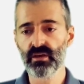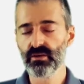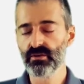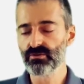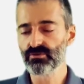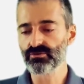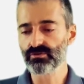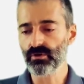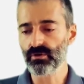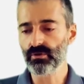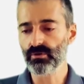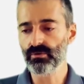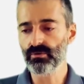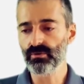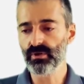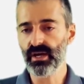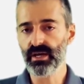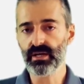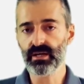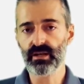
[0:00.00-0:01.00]
So
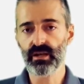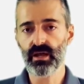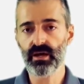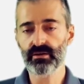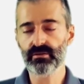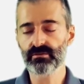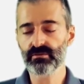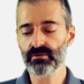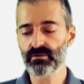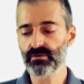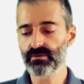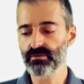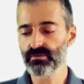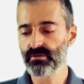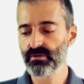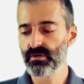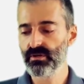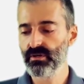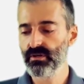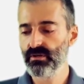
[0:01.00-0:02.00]
a client could
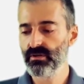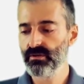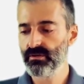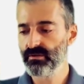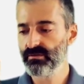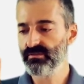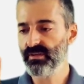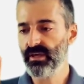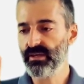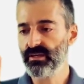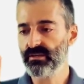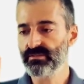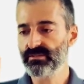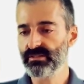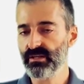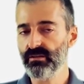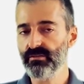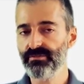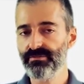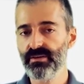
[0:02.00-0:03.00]
take a
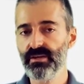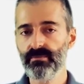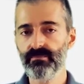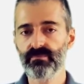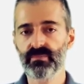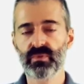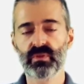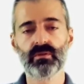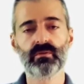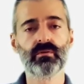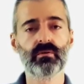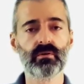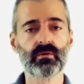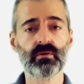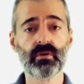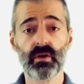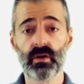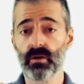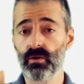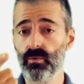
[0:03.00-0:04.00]
selfie.
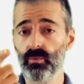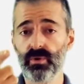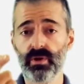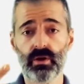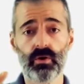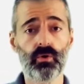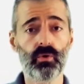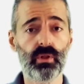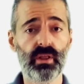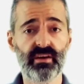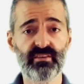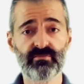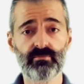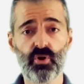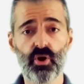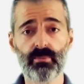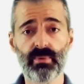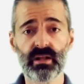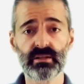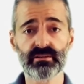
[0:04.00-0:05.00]
We all have
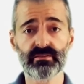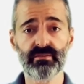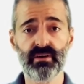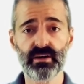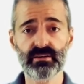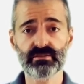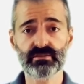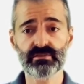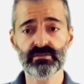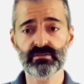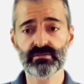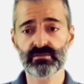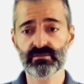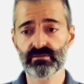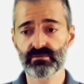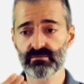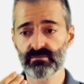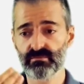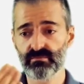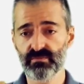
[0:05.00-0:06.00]
mobile devices,
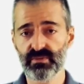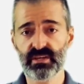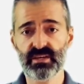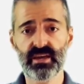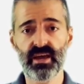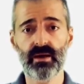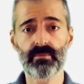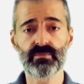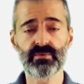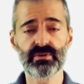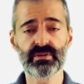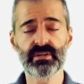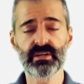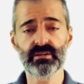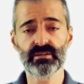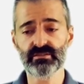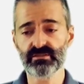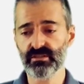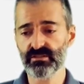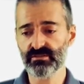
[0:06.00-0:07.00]
the camera
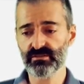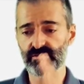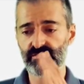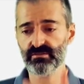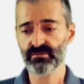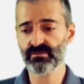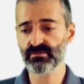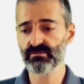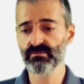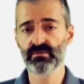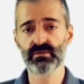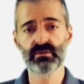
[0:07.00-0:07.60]
exists.